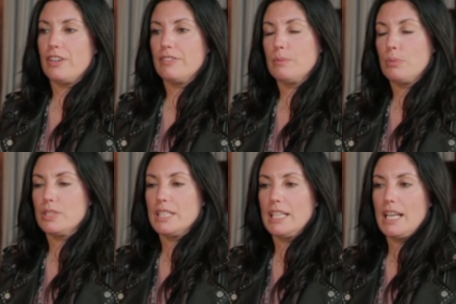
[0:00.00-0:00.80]

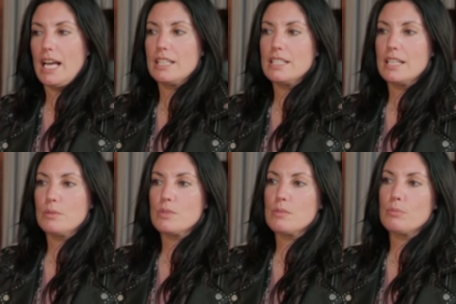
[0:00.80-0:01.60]
everybody, and
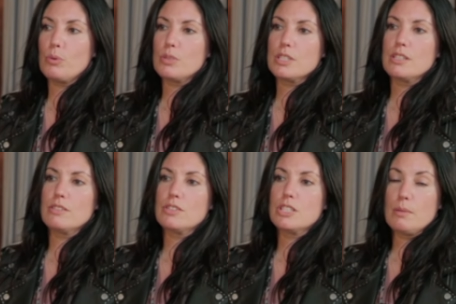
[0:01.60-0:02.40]
it was
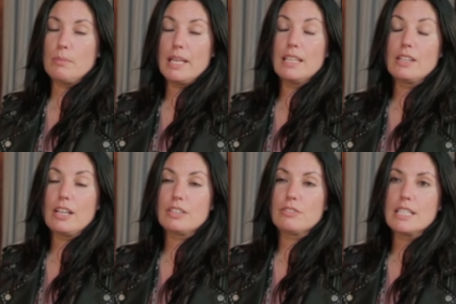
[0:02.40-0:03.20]
important to me that
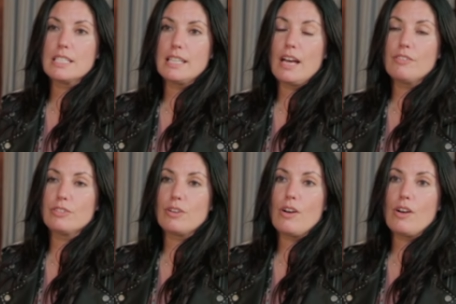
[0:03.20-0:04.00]
I created that
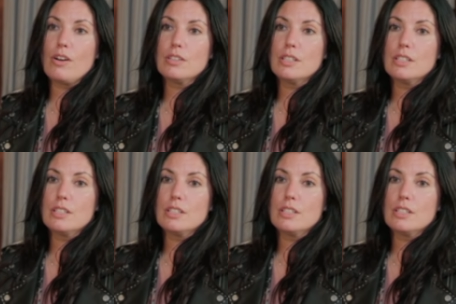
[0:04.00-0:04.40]
for our